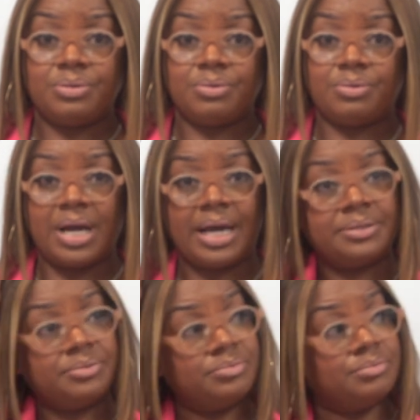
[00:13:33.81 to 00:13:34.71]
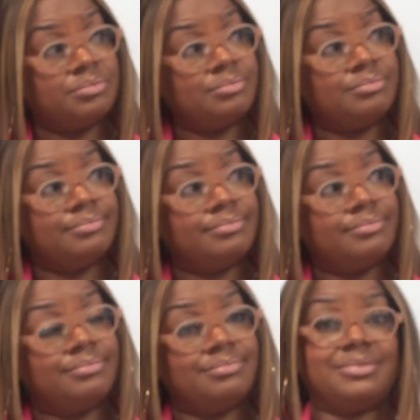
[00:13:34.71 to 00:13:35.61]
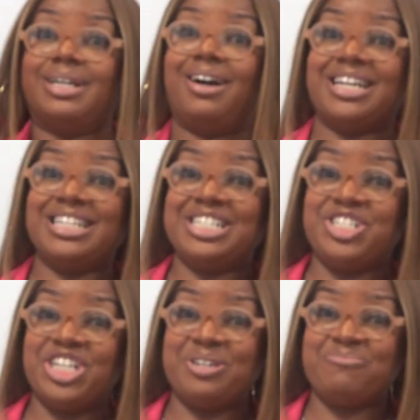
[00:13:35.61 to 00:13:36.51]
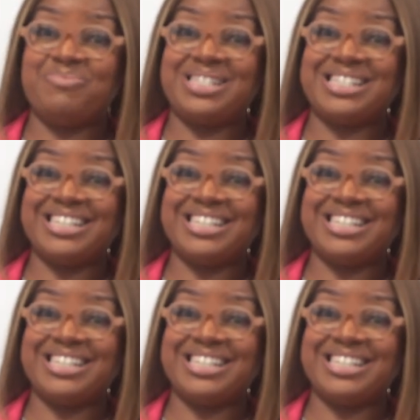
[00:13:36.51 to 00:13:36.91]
Okay? Y'all get these gems?